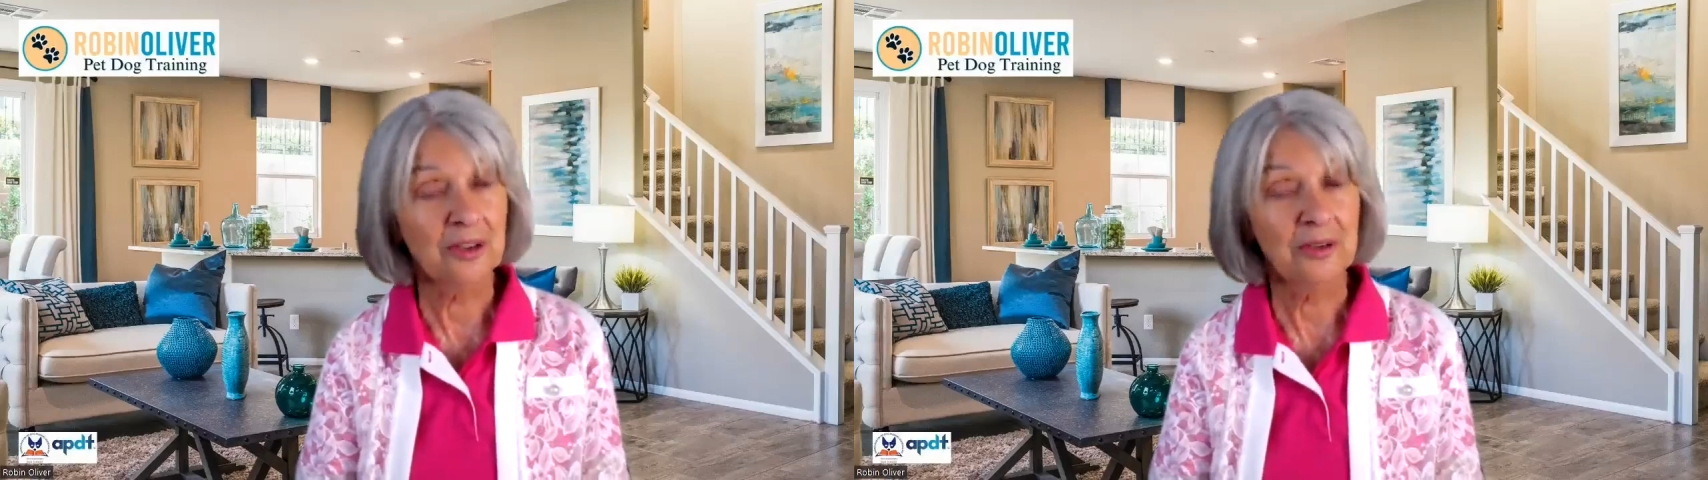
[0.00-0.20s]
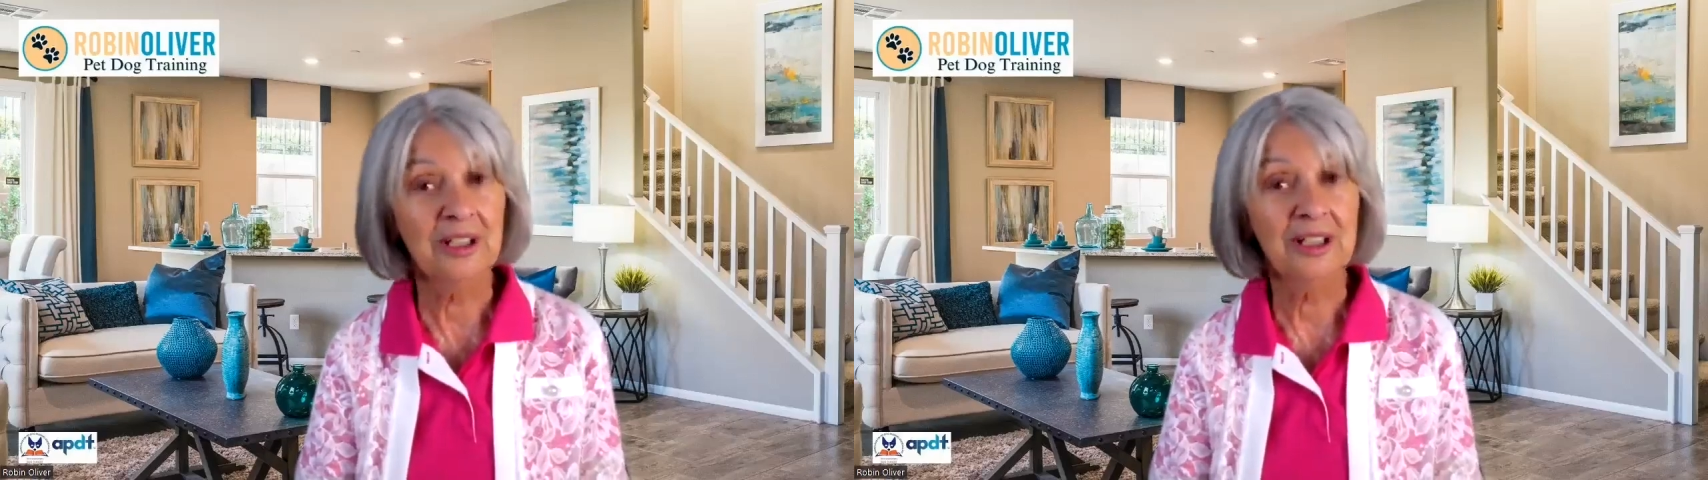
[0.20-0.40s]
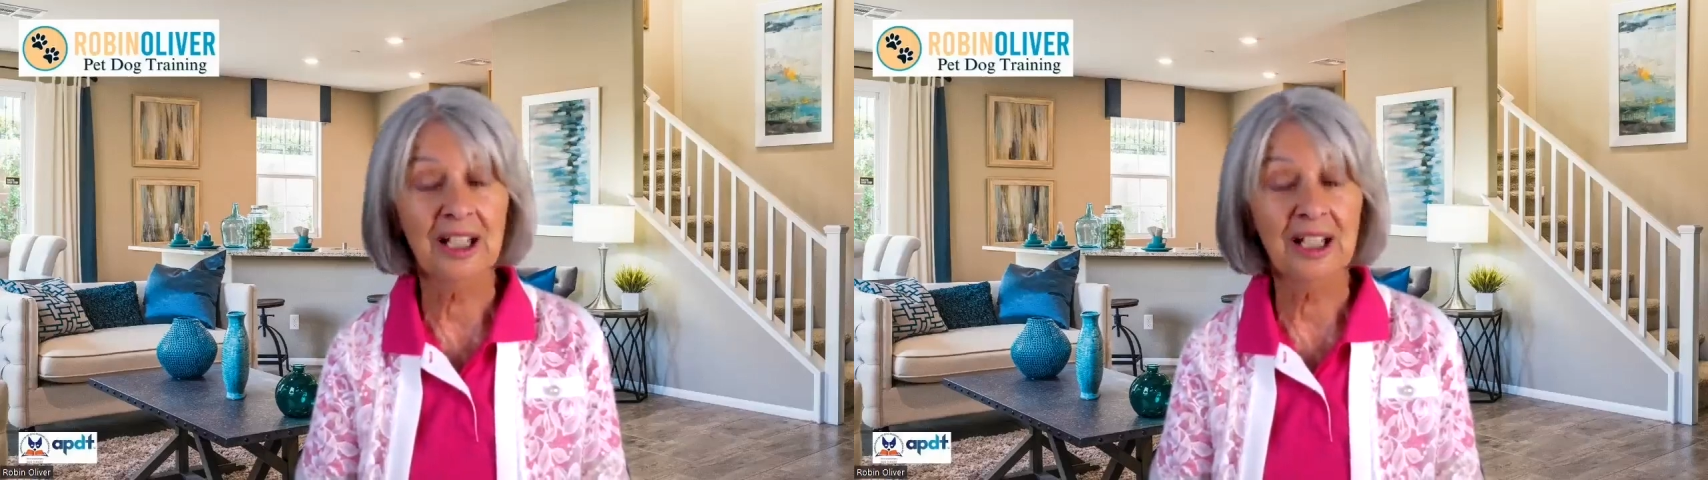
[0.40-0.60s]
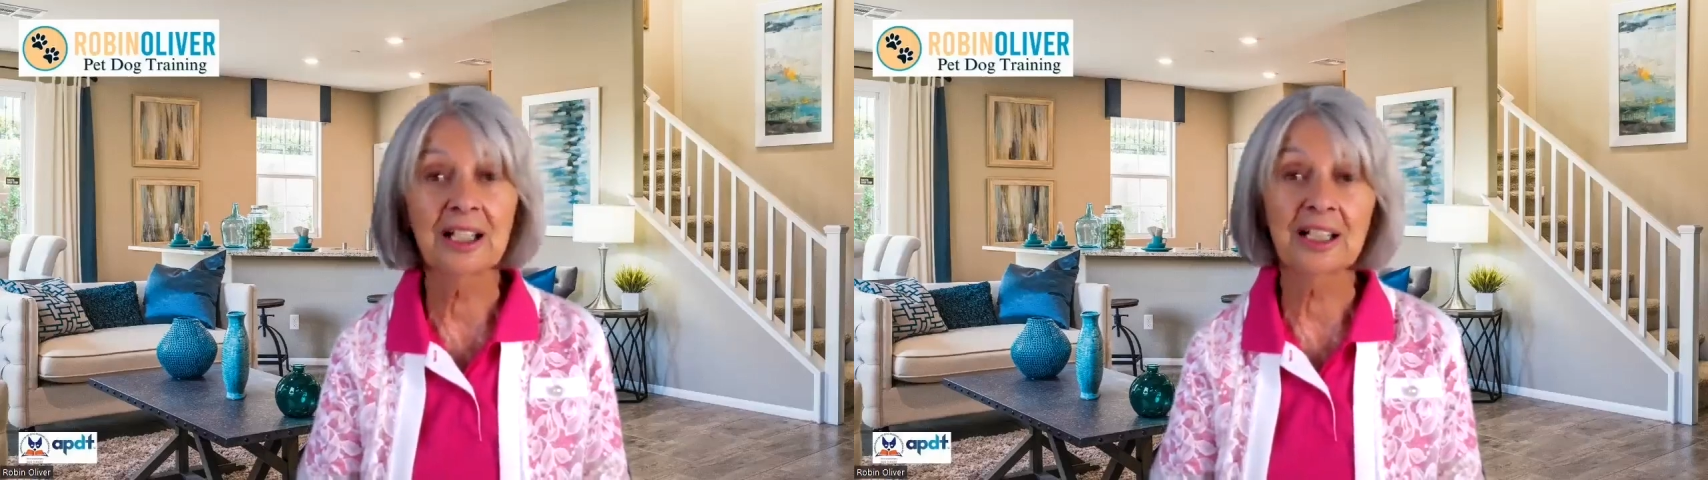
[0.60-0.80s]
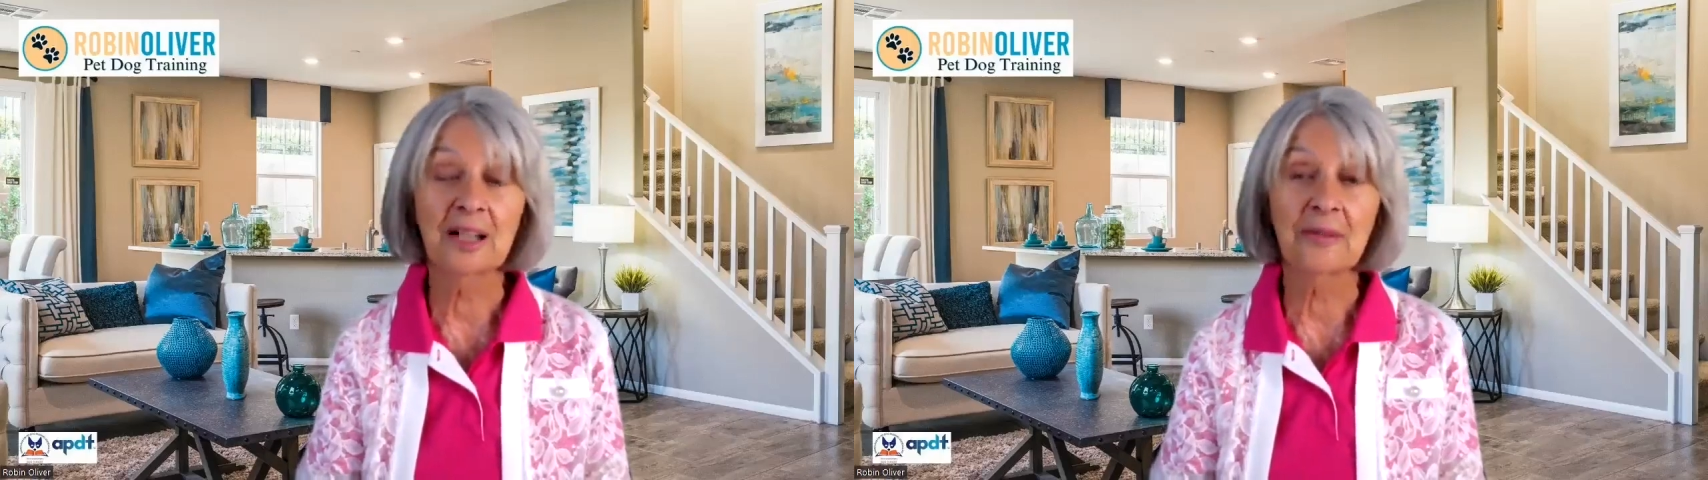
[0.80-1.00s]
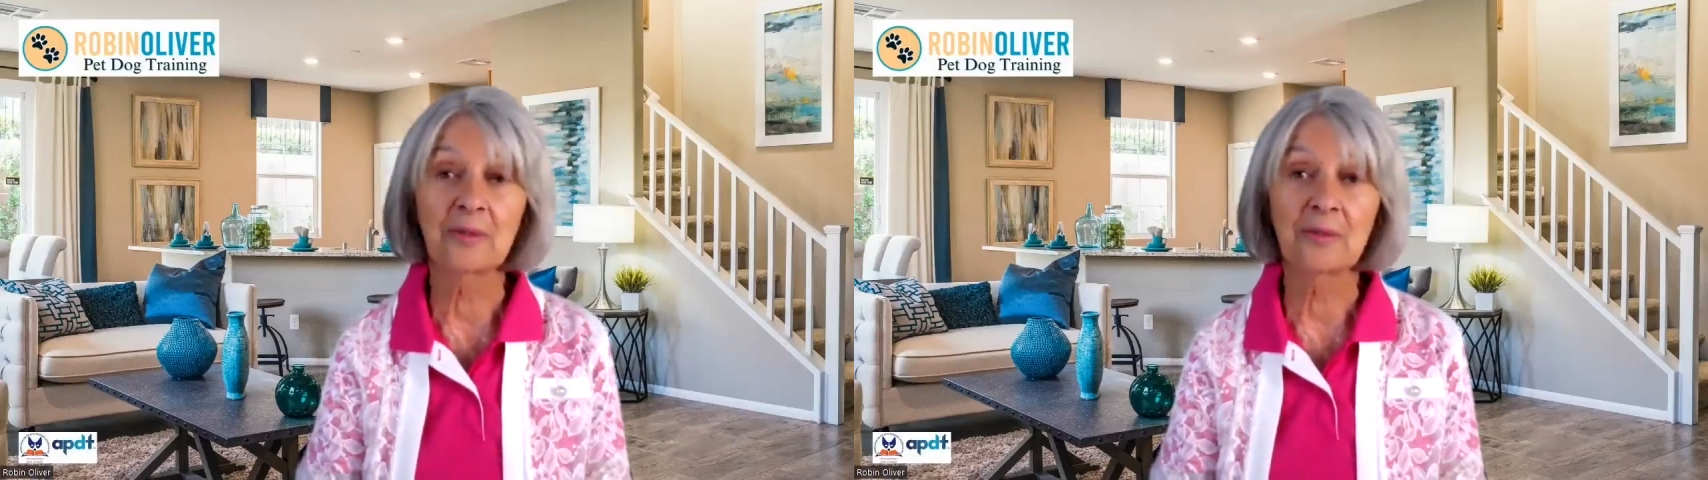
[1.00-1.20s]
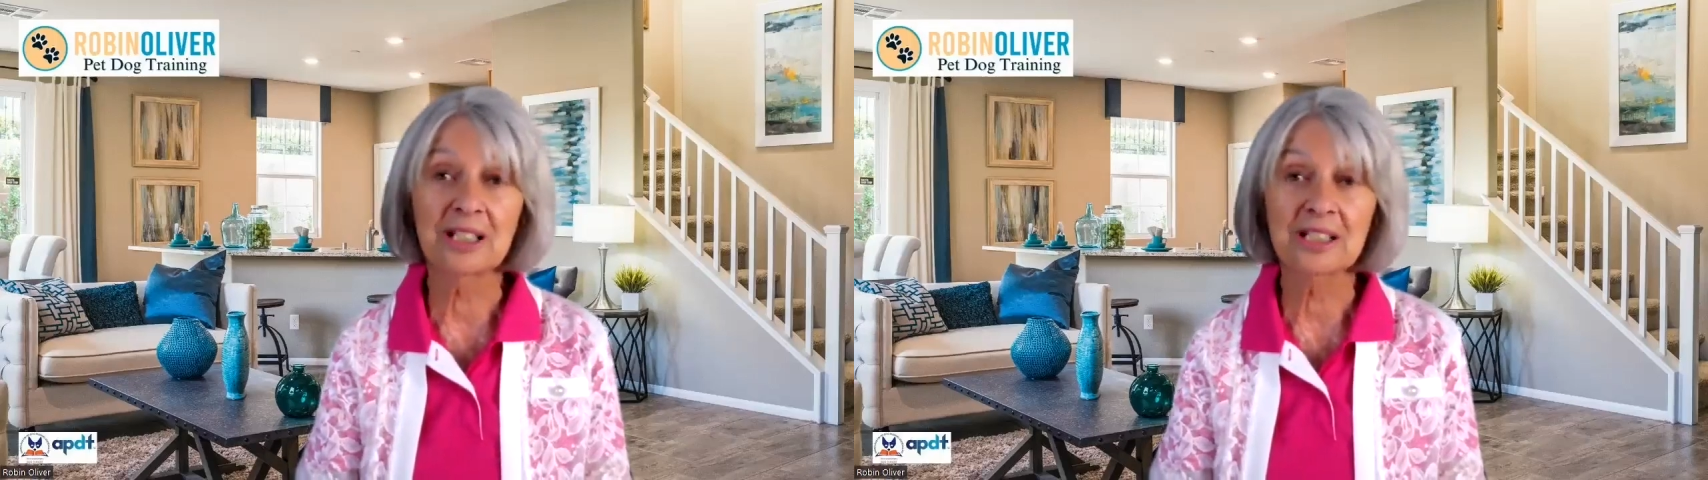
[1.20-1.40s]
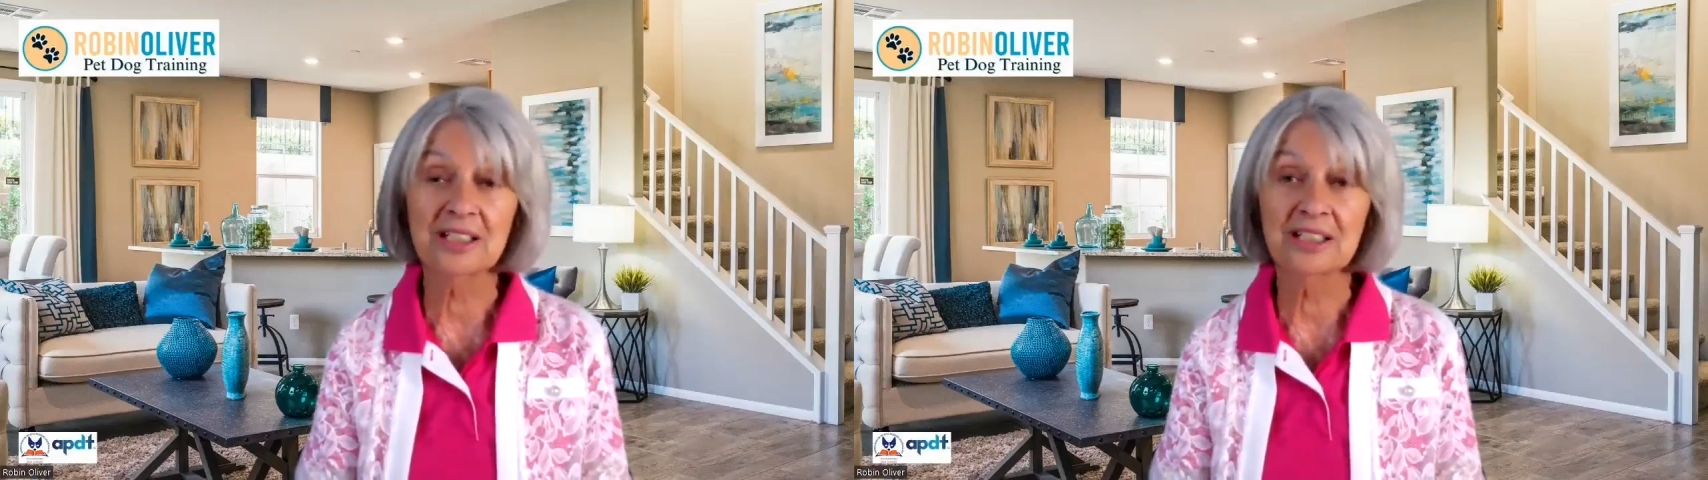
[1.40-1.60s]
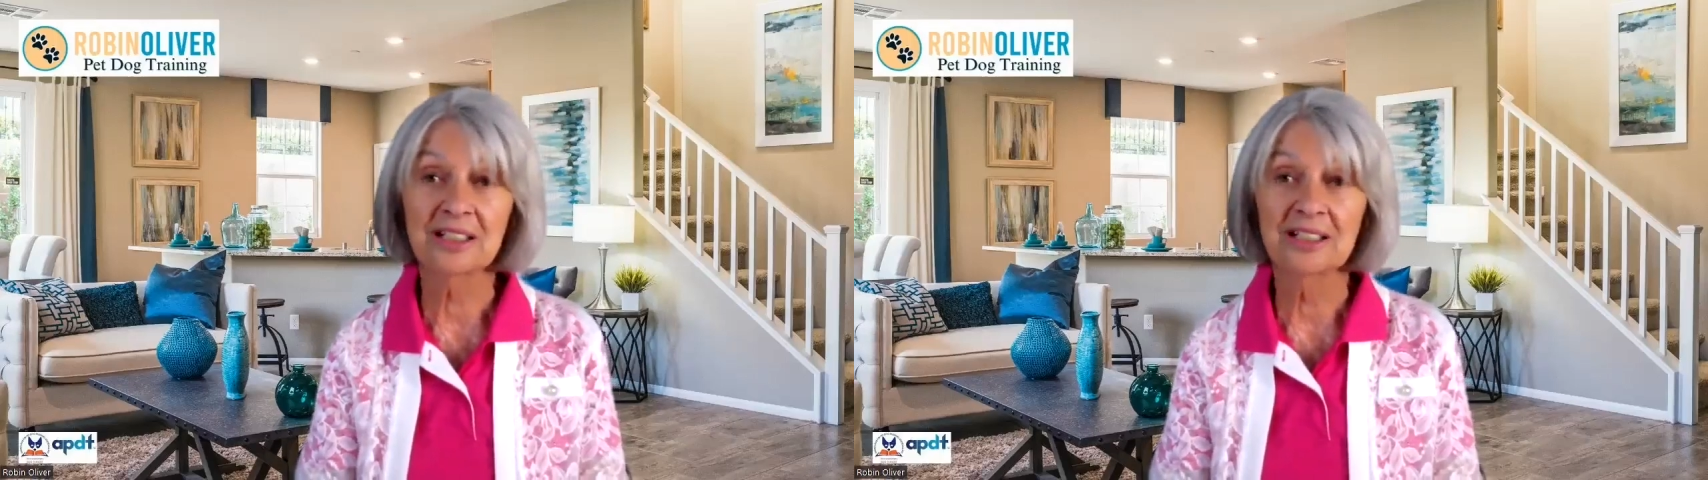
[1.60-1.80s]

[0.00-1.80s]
during the day to have a rest.